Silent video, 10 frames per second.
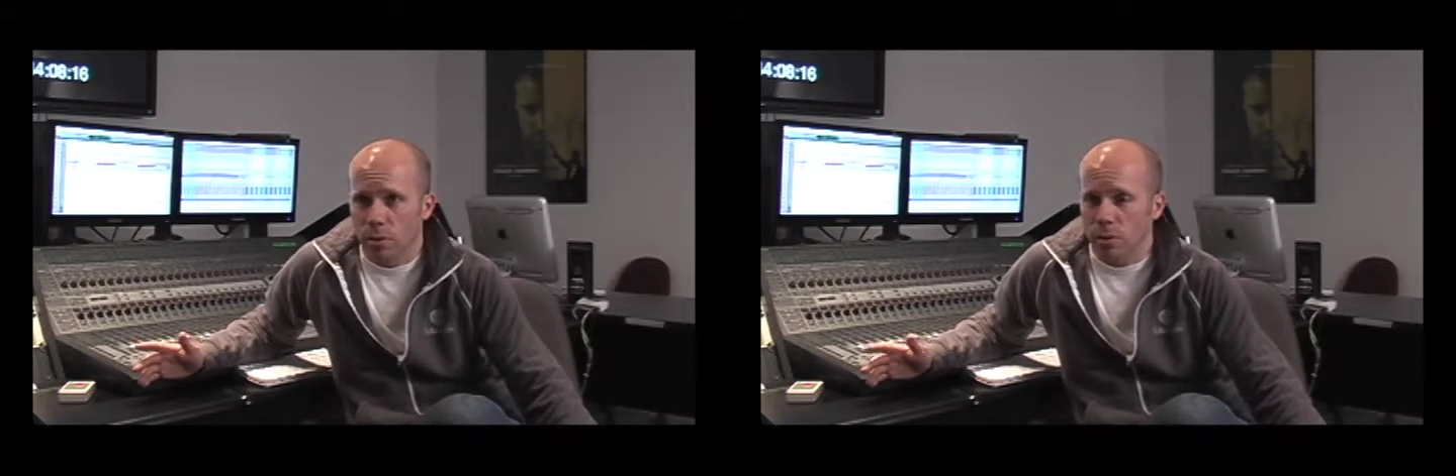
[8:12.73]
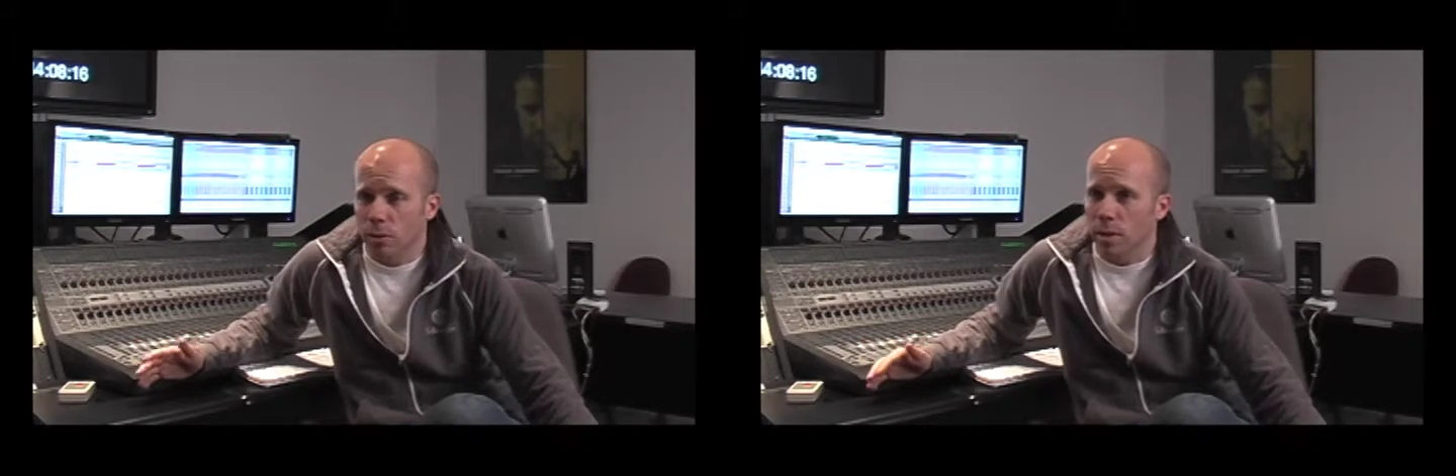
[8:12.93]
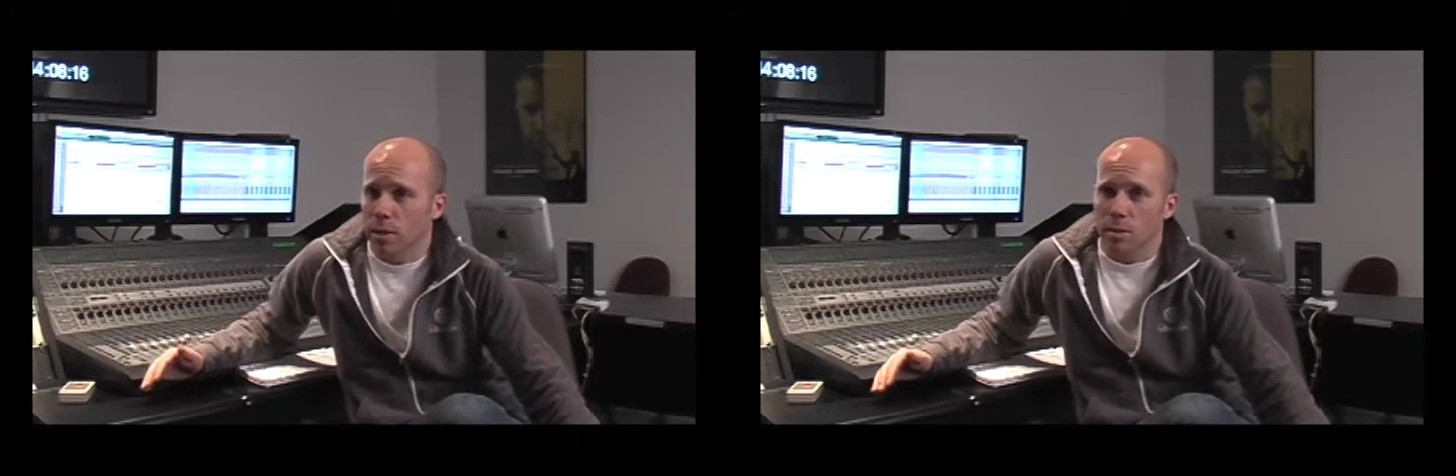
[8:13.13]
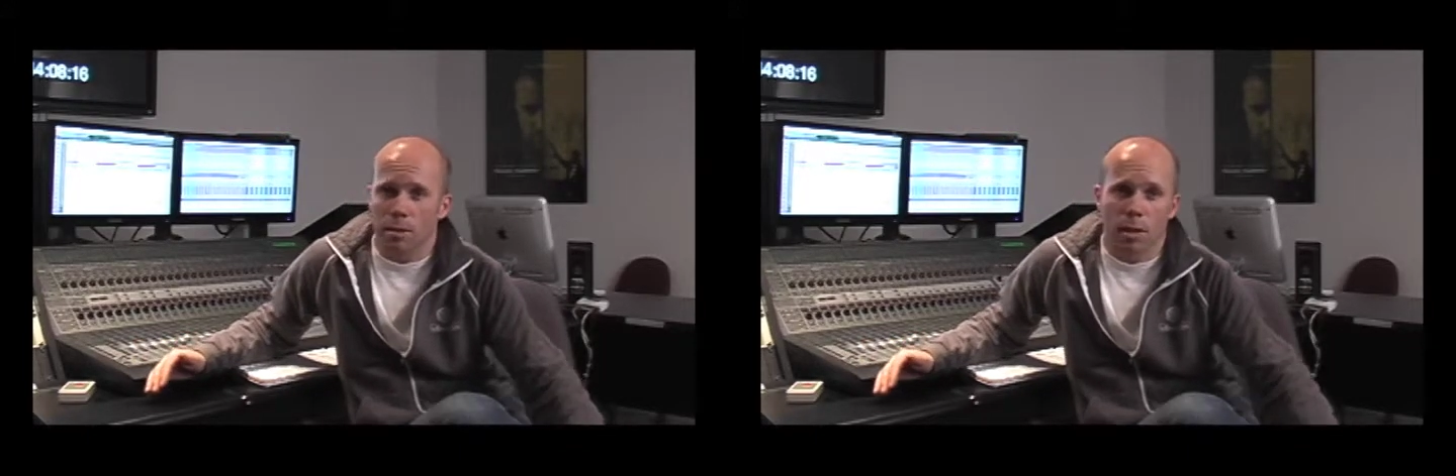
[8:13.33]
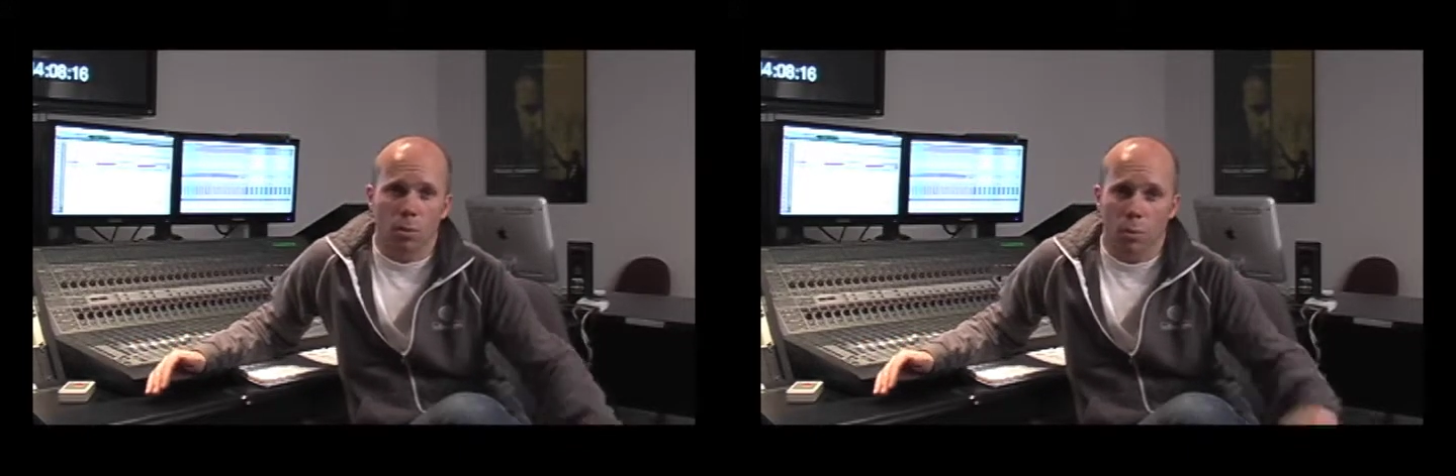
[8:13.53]
and you're trying to
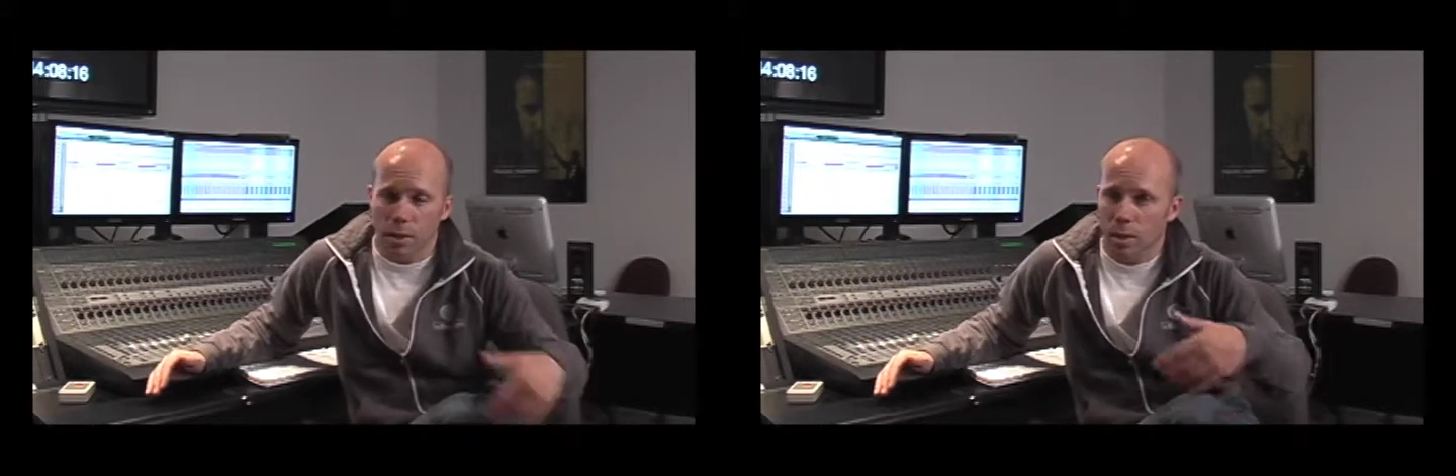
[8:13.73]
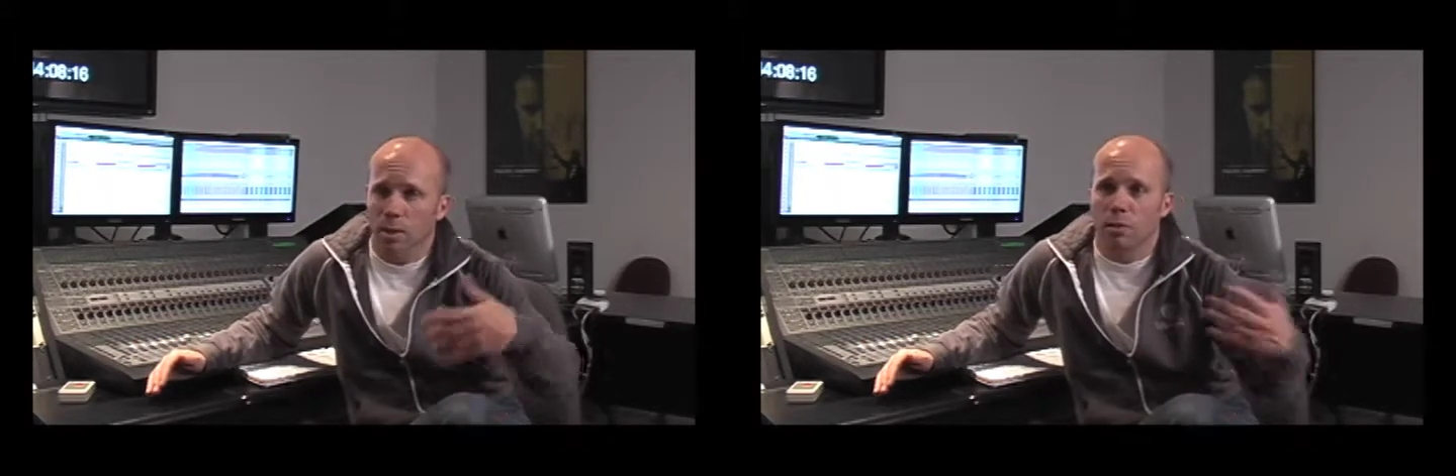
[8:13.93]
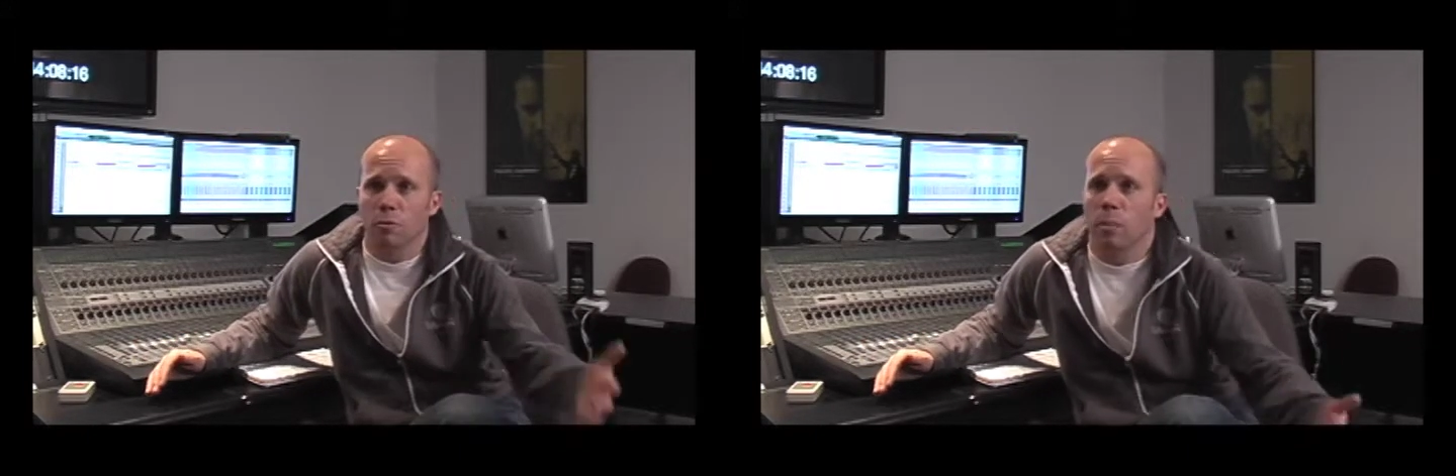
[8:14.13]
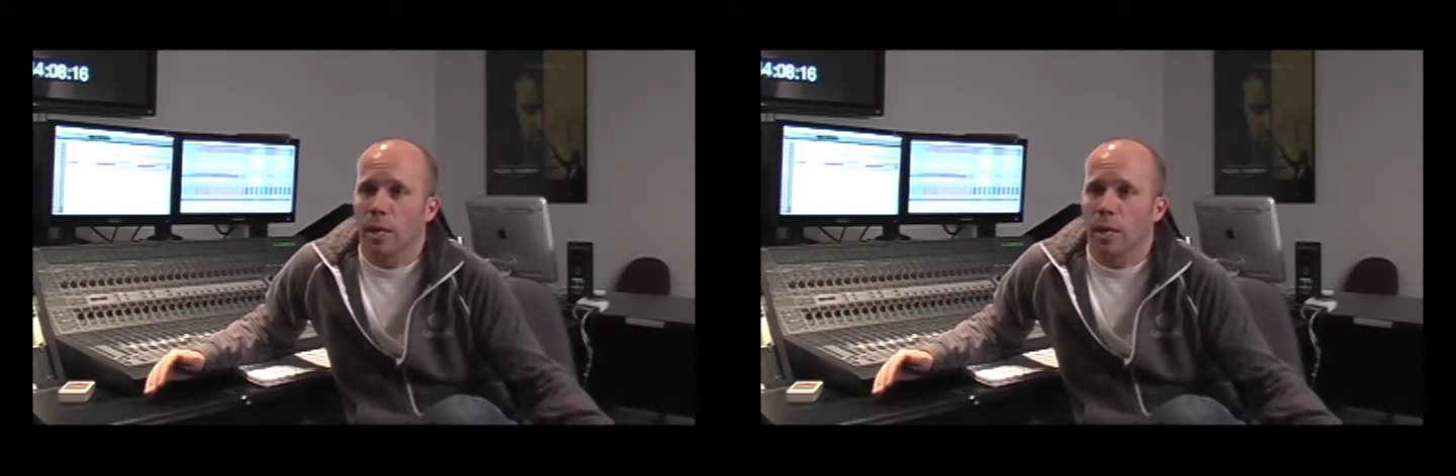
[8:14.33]
decide what color of